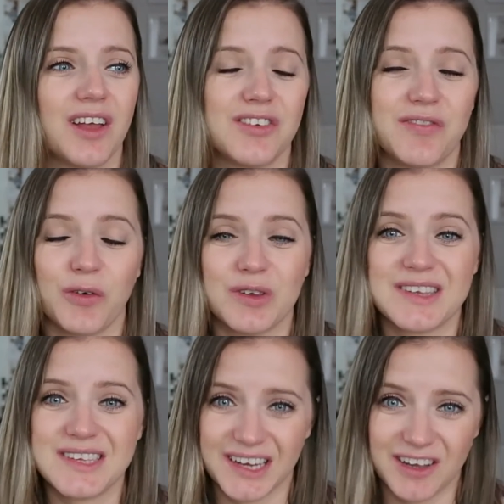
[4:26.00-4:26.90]
Just felt
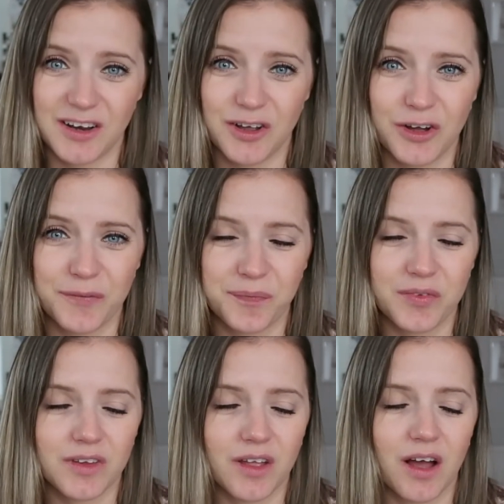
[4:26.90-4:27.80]
sick a lot.
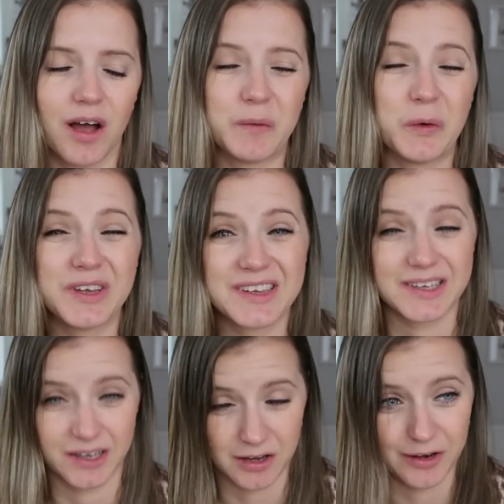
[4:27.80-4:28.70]
I was
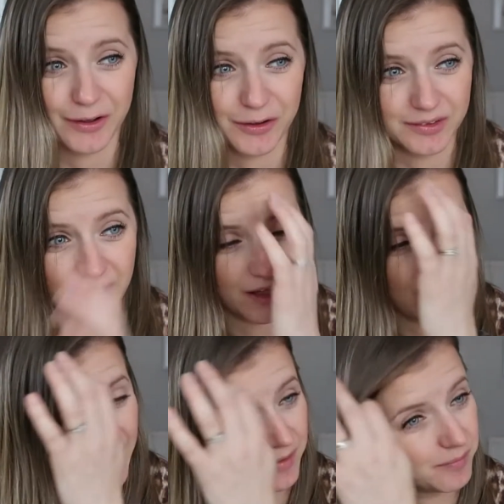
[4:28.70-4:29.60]
sick a lot,
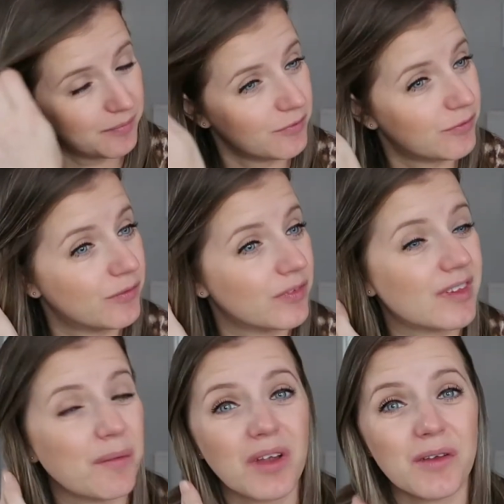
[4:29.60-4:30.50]

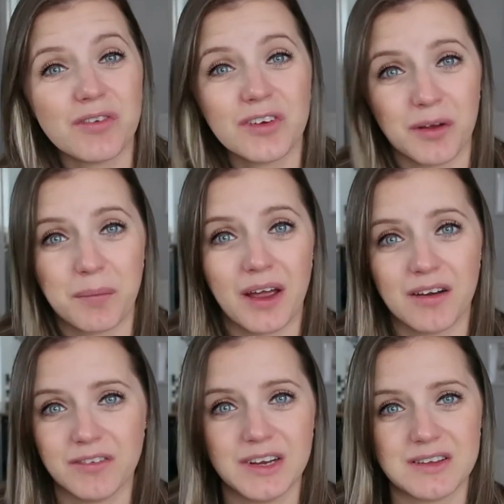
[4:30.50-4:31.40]
sometimes for no
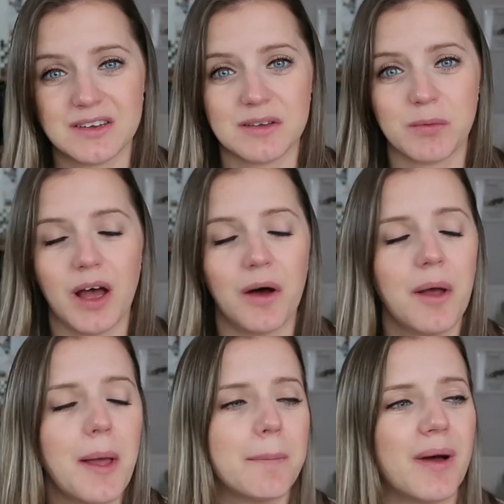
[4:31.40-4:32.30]
apparent reason as well.
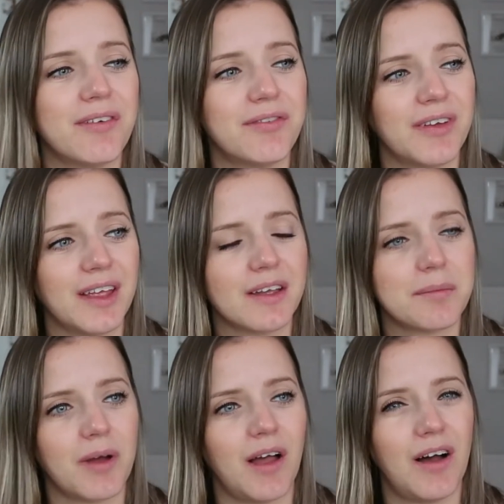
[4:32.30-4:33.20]
But I
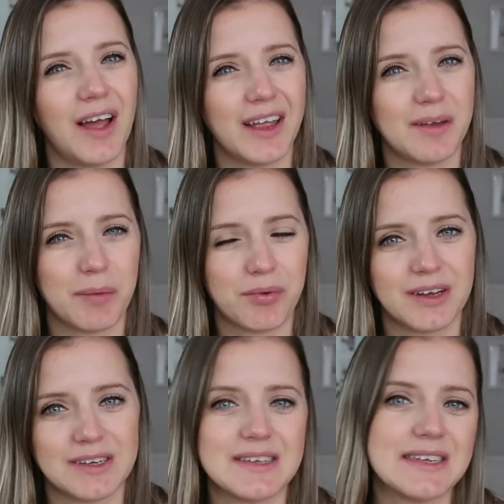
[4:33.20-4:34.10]
think my iron, my
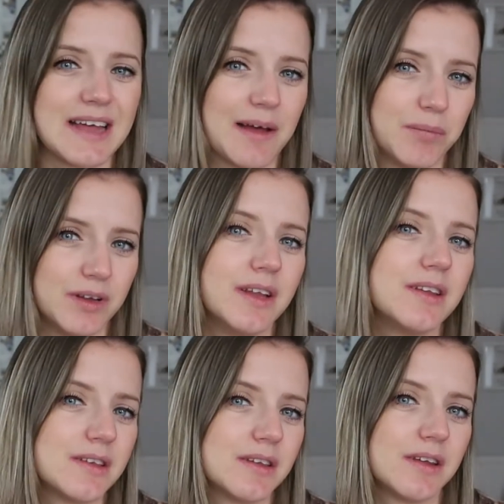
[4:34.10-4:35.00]
pregnancy
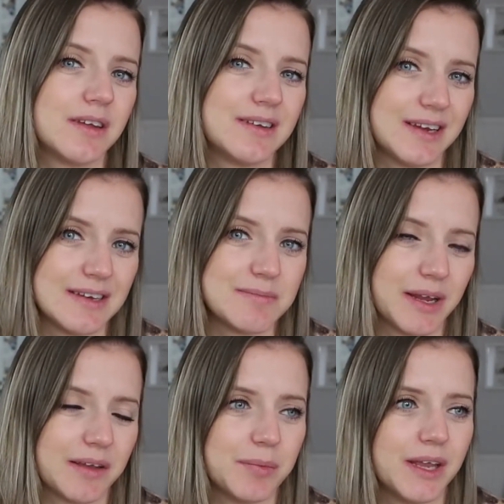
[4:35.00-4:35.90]
tablets did
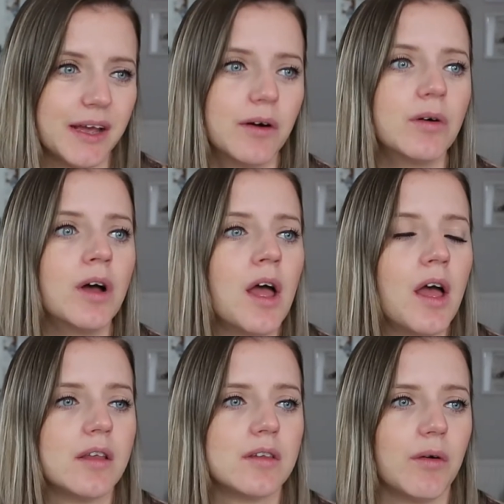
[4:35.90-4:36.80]
make me ill.
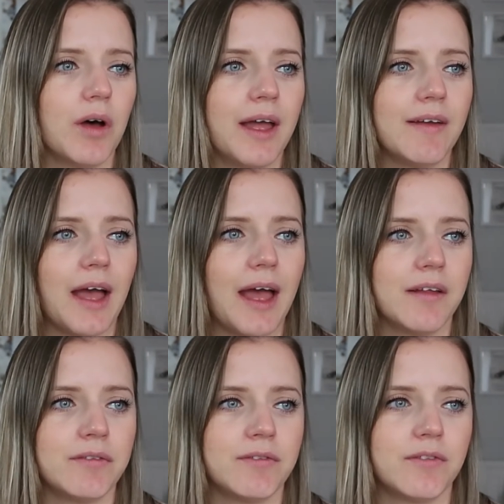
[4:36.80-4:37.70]
So I
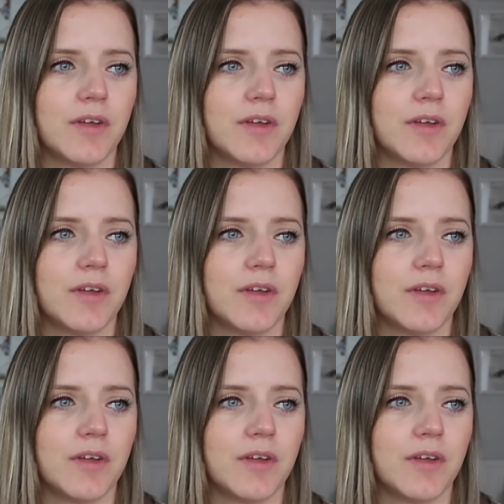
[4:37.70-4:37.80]
have